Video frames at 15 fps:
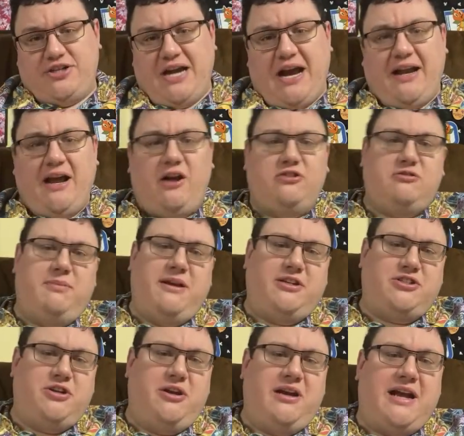Shout outs. Make
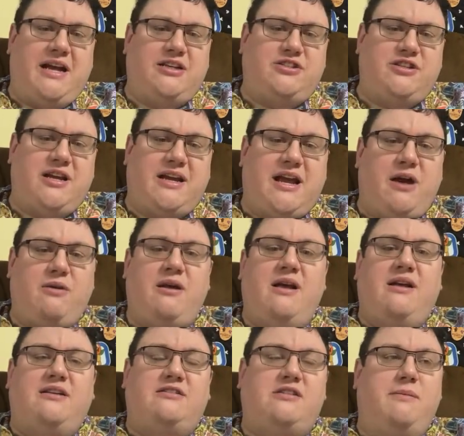sure you guys check out
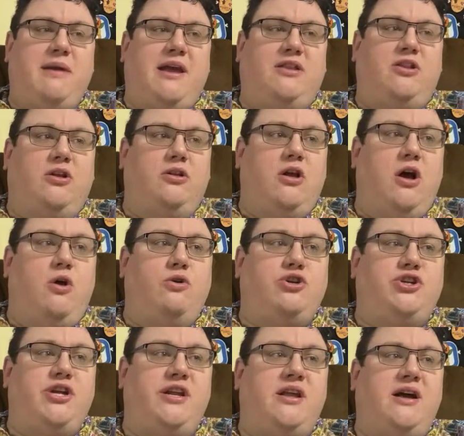Samantha Lowe.
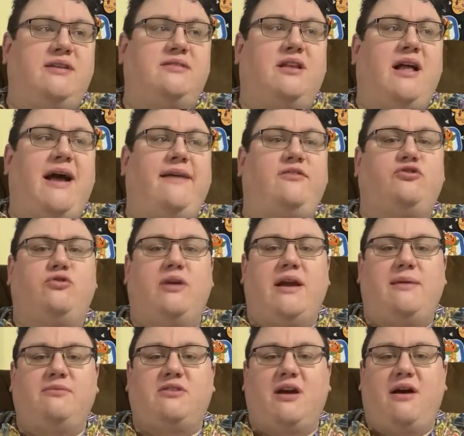She does live
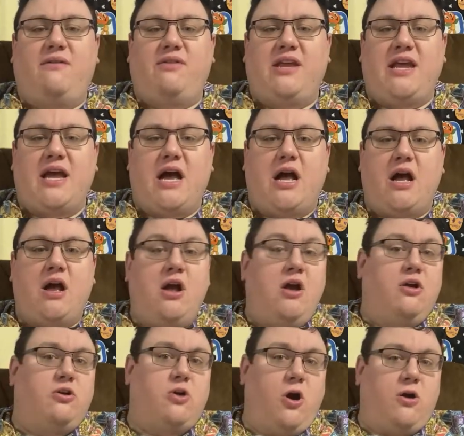streams of the
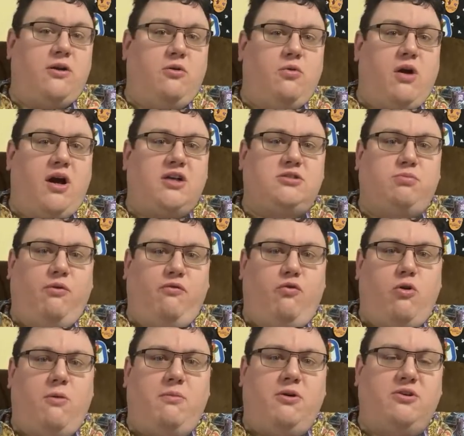Garden Rocks
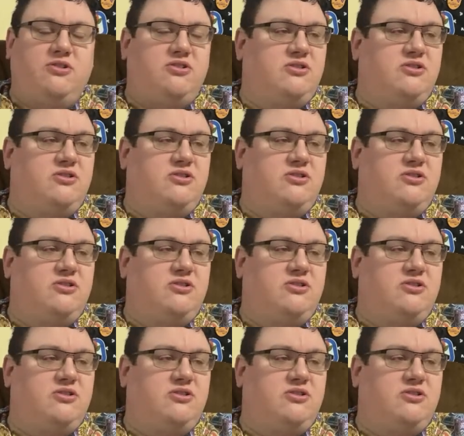performers